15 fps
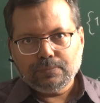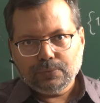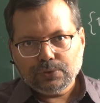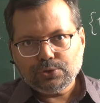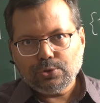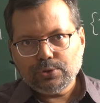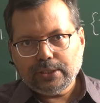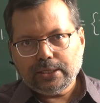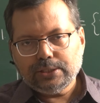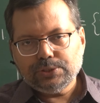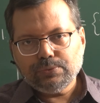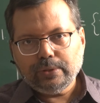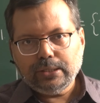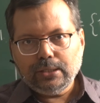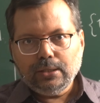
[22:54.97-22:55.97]
So that
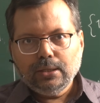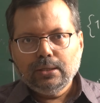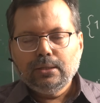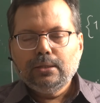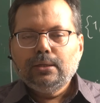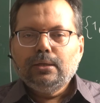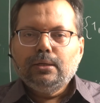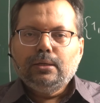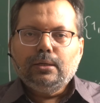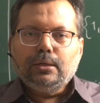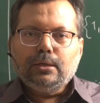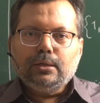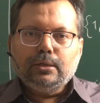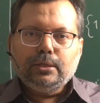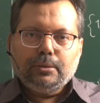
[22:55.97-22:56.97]
is why
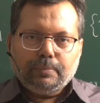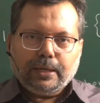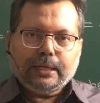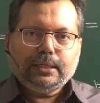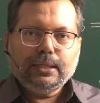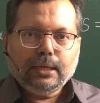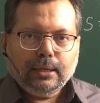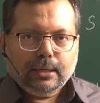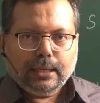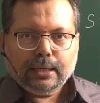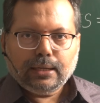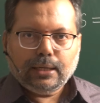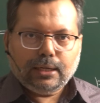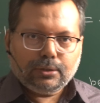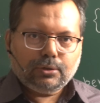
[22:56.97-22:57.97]
in practical
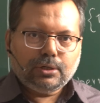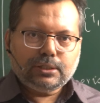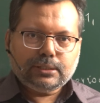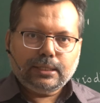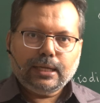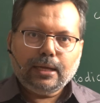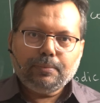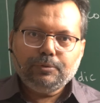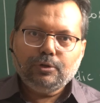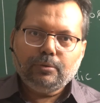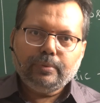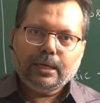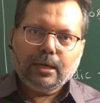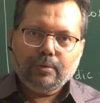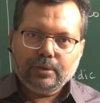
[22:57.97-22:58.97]
electronics lab, you will
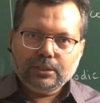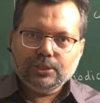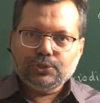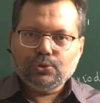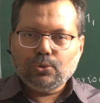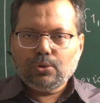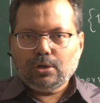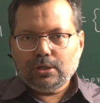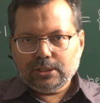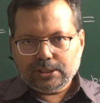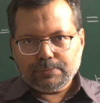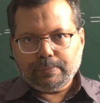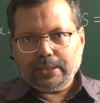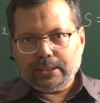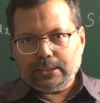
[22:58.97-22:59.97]
be having the so-called
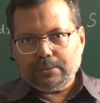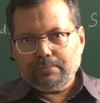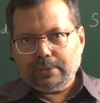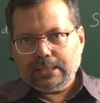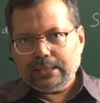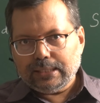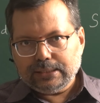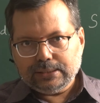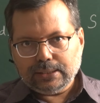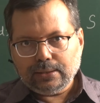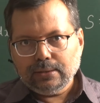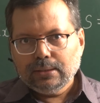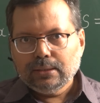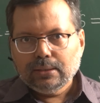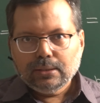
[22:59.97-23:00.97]
spectrum
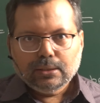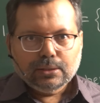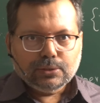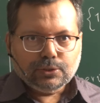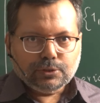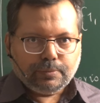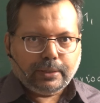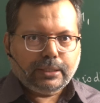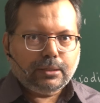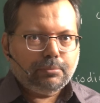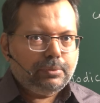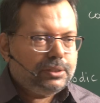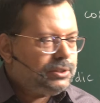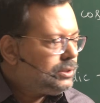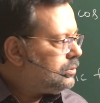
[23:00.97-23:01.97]
analyzer. So
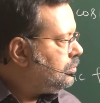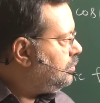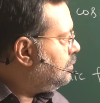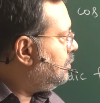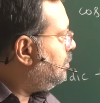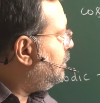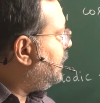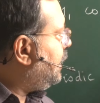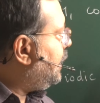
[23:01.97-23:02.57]
spectrum means we will be